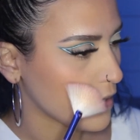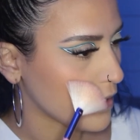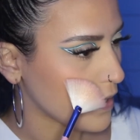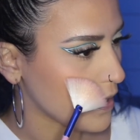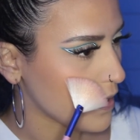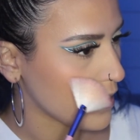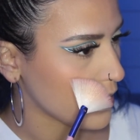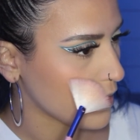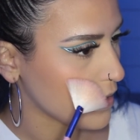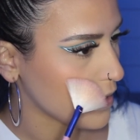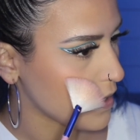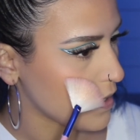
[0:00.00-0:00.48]

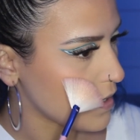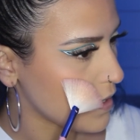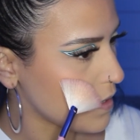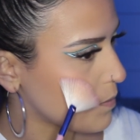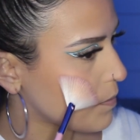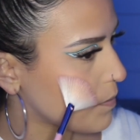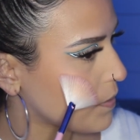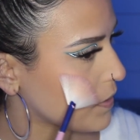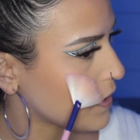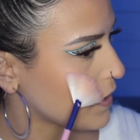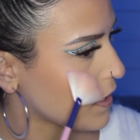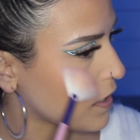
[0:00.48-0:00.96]
Lightly
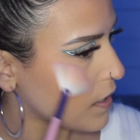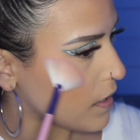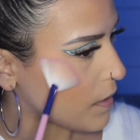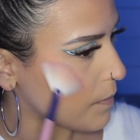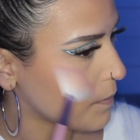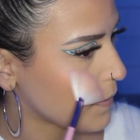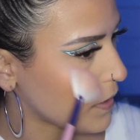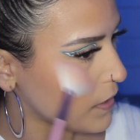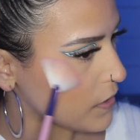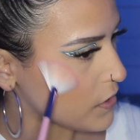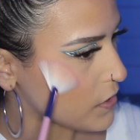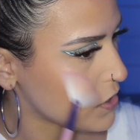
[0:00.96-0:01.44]
put that
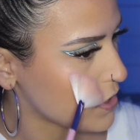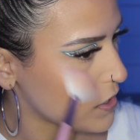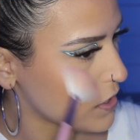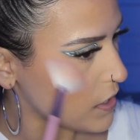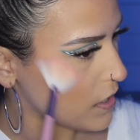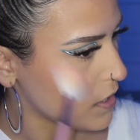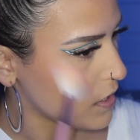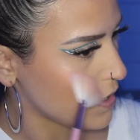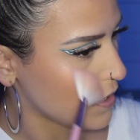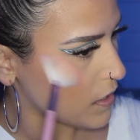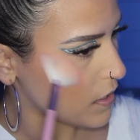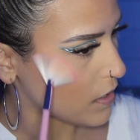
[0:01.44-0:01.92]
on my
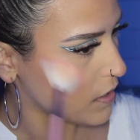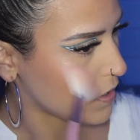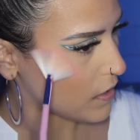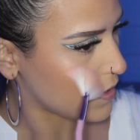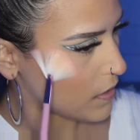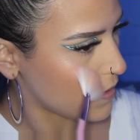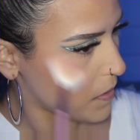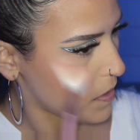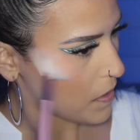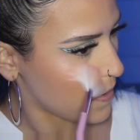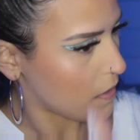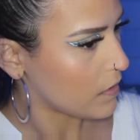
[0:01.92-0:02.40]
cheek.
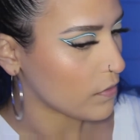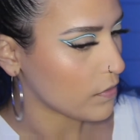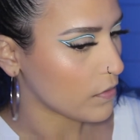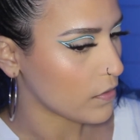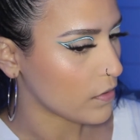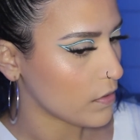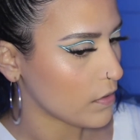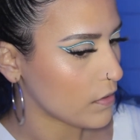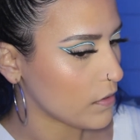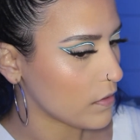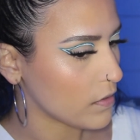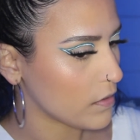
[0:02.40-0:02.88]

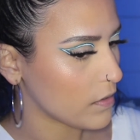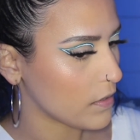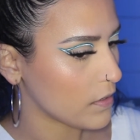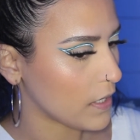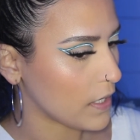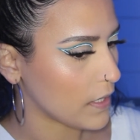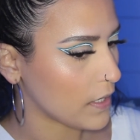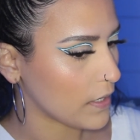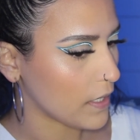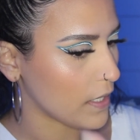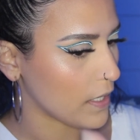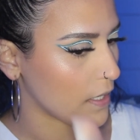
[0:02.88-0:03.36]

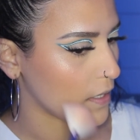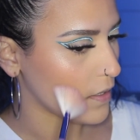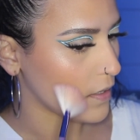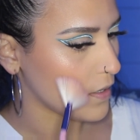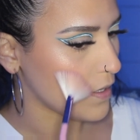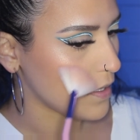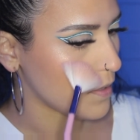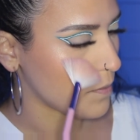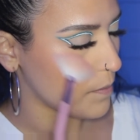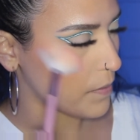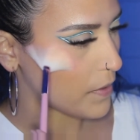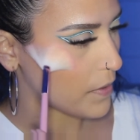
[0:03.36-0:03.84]
Not
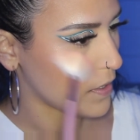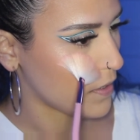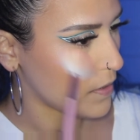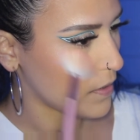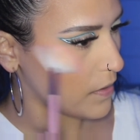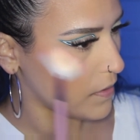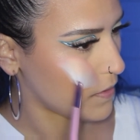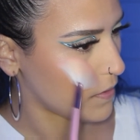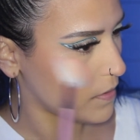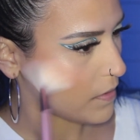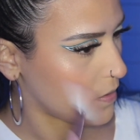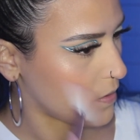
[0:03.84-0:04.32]
lightly, but.
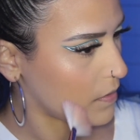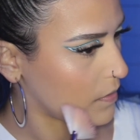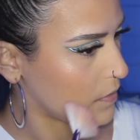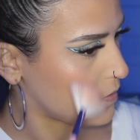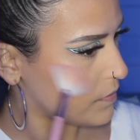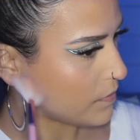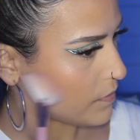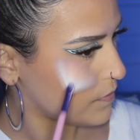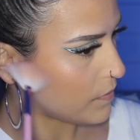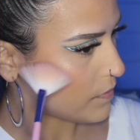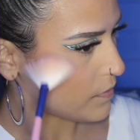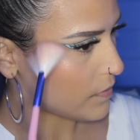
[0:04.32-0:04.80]

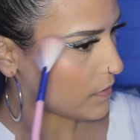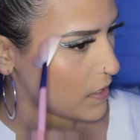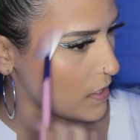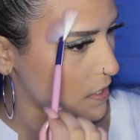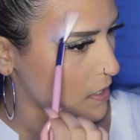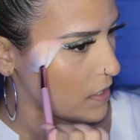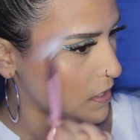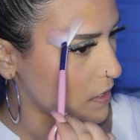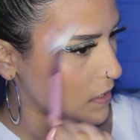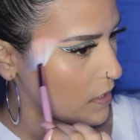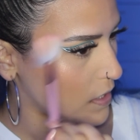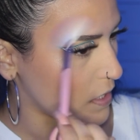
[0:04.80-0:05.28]

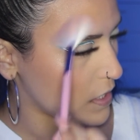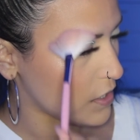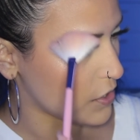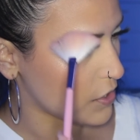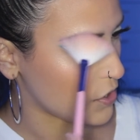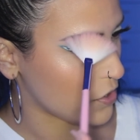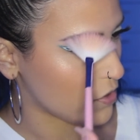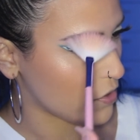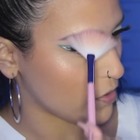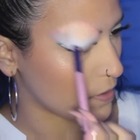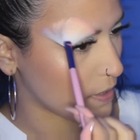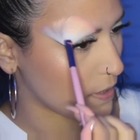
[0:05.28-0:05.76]
And then I
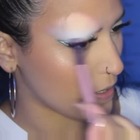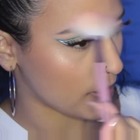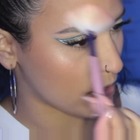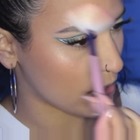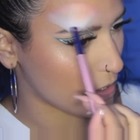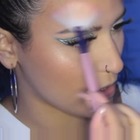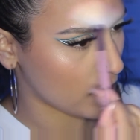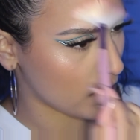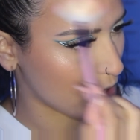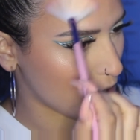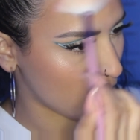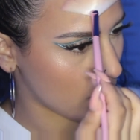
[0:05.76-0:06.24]
do like
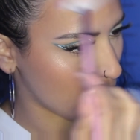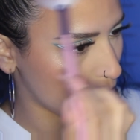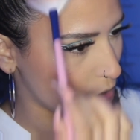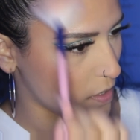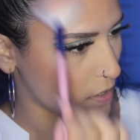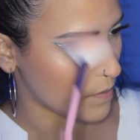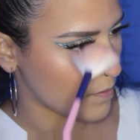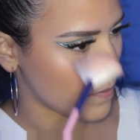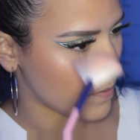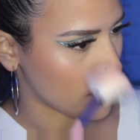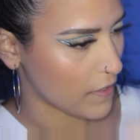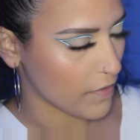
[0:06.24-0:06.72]
to go
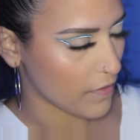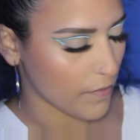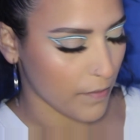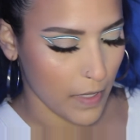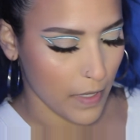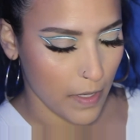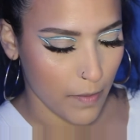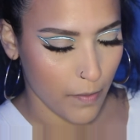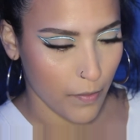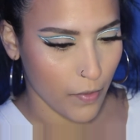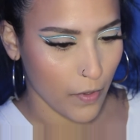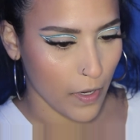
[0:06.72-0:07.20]
above
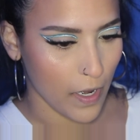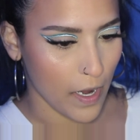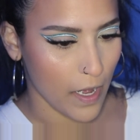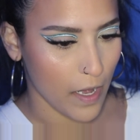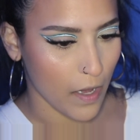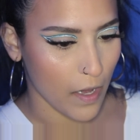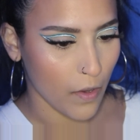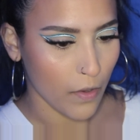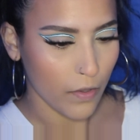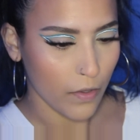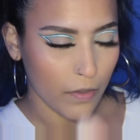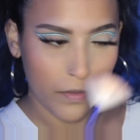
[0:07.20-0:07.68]
my
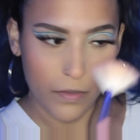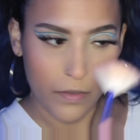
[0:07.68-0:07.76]
brow.